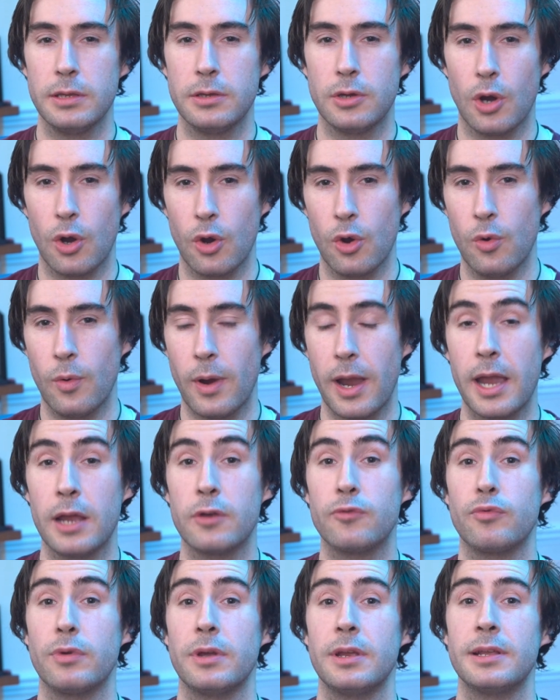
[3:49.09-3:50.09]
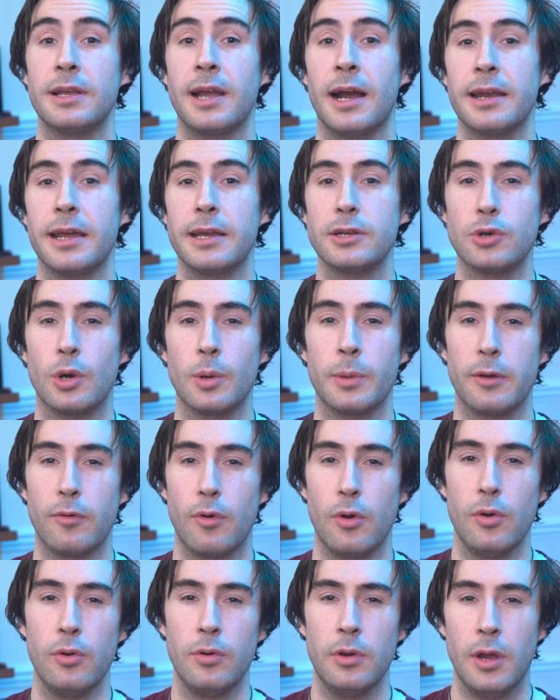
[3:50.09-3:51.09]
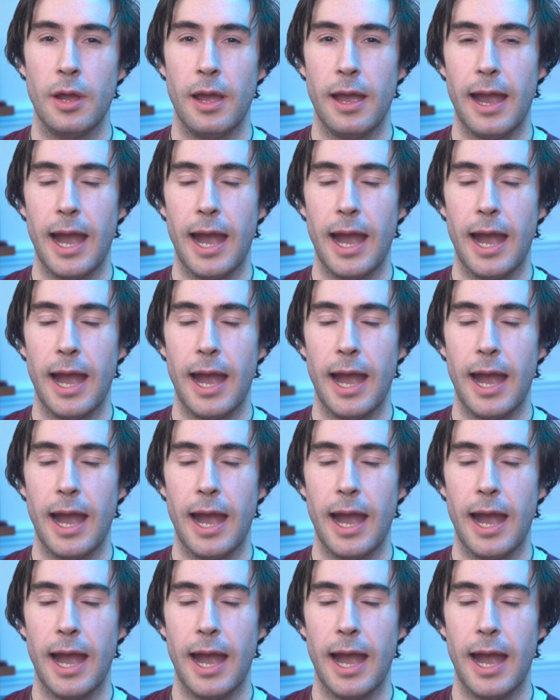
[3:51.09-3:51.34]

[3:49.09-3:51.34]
go and reincarnate on their own.